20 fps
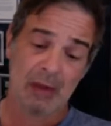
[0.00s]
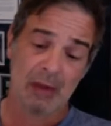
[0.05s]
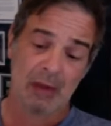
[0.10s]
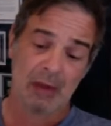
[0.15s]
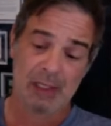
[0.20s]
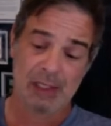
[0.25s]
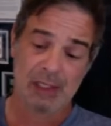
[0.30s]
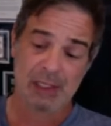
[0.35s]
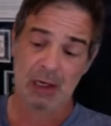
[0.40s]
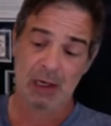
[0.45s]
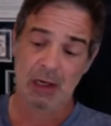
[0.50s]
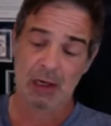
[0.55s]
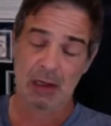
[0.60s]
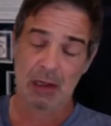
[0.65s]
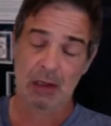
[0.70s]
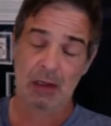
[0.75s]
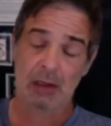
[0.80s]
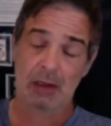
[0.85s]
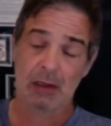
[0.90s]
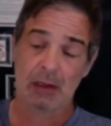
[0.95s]
These
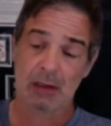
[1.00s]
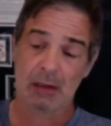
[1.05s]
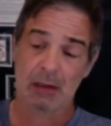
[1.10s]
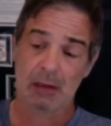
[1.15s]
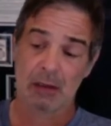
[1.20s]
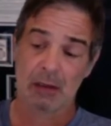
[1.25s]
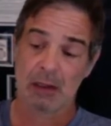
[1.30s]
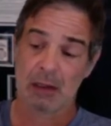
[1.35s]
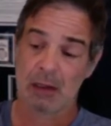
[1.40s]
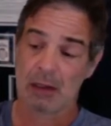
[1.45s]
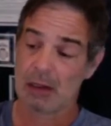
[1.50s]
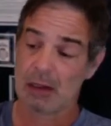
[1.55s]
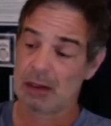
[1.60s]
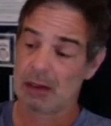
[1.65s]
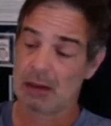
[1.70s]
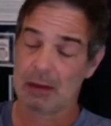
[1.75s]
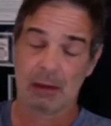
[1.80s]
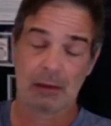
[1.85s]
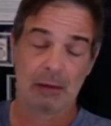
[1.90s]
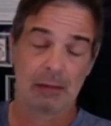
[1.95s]
are
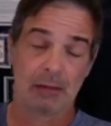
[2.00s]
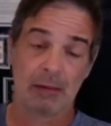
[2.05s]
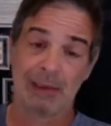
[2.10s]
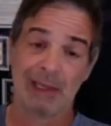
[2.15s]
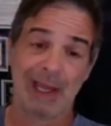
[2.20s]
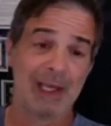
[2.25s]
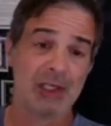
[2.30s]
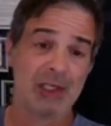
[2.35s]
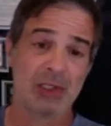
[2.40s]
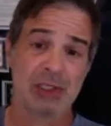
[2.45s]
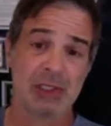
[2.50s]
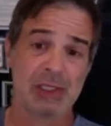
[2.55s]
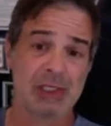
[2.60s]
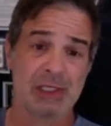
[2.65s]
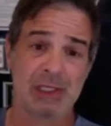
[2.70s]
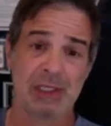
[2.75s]
legends